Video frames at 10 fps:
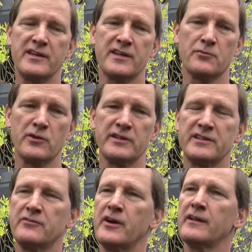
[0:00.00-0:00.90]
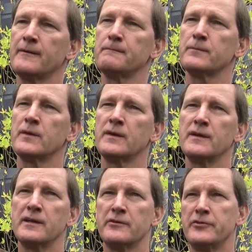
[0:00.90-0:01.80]
he can really develop
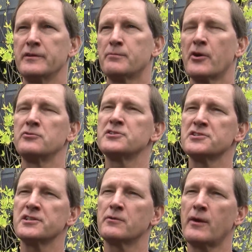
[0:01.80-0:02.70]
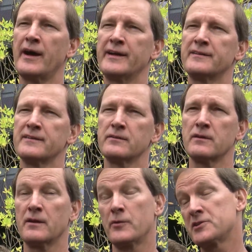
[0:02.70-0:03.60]
if he approaches it right.
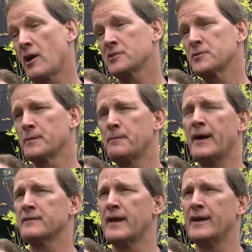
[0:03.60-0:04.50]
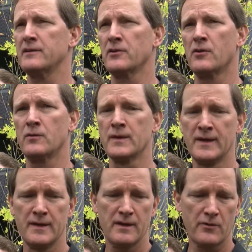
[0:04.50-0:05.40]
And we talked to him about that. You know,
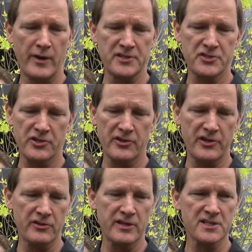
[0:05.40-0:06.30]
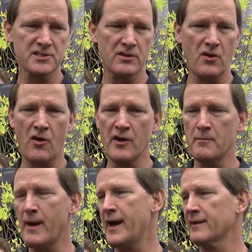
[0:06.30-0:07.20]
a redshirt year doesn't
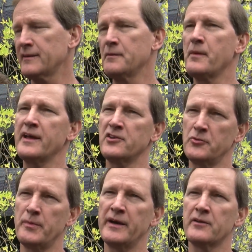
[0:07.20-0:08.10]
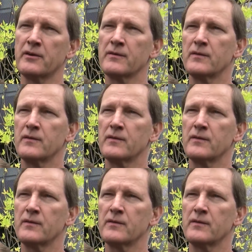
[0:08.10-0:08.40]
automatically make you better.